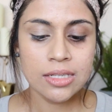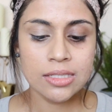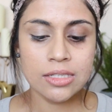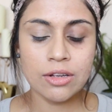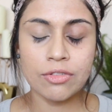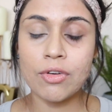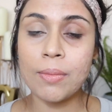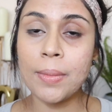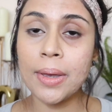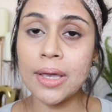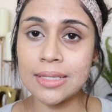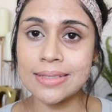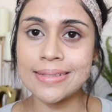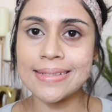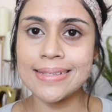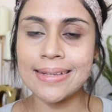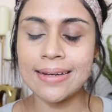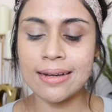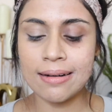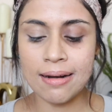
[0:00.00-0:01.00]
So for my
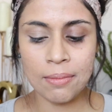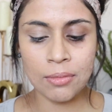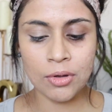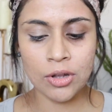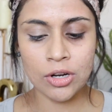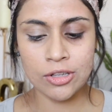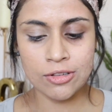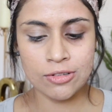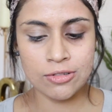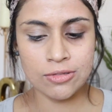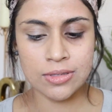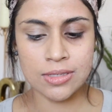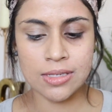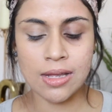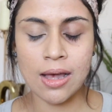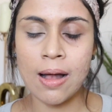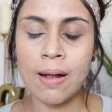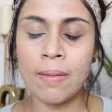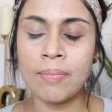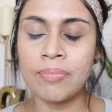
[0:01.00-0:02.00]
concealer, I'm going to use
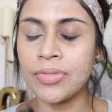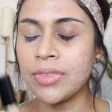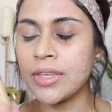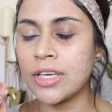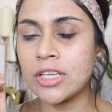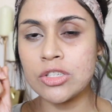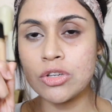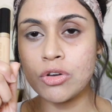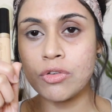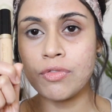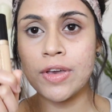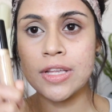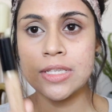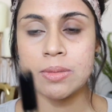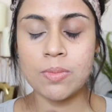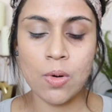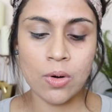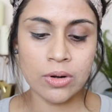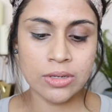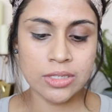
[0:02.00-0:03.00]
the Too
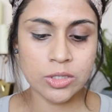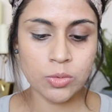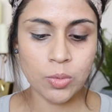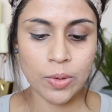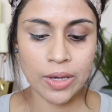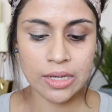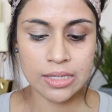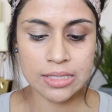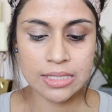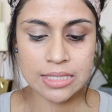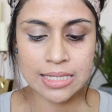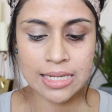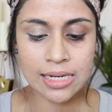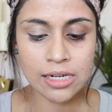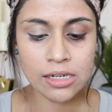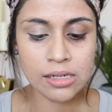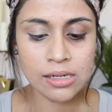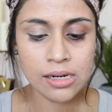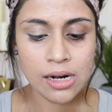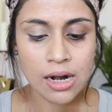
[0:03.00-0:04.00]
Faced Born This Way
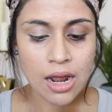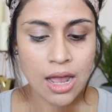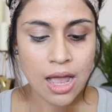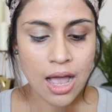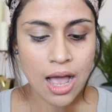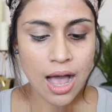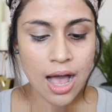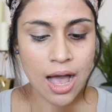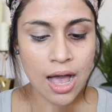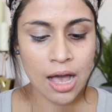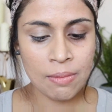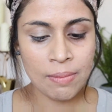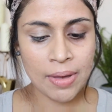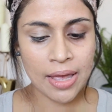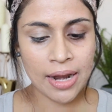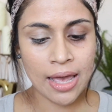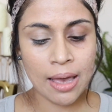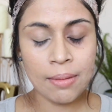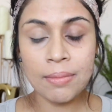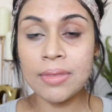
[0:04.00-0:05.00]
concealer,
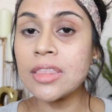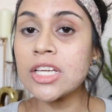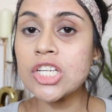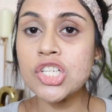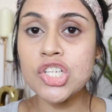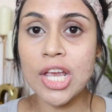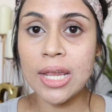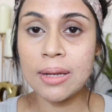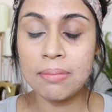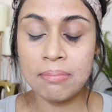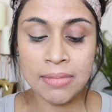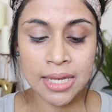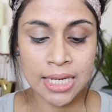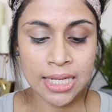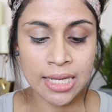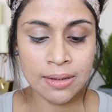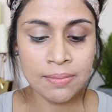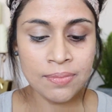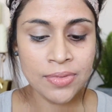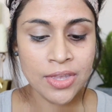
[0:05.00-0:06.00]
and I'm in the shade
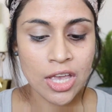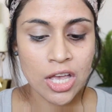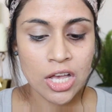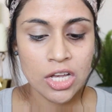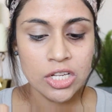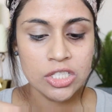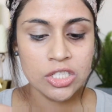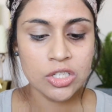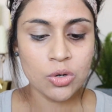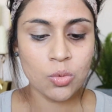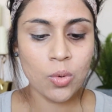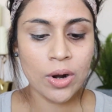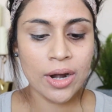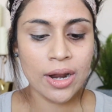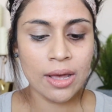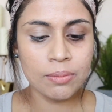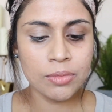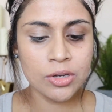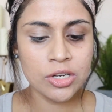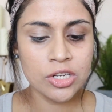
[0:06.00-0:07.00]
medium. So what
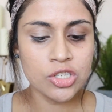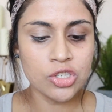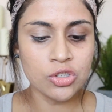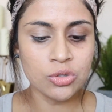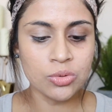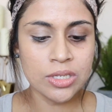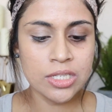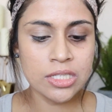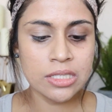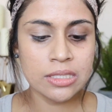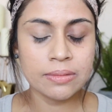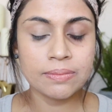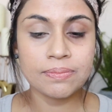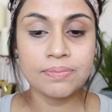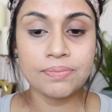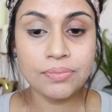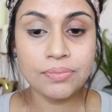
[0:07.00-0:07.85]
I'm going to do is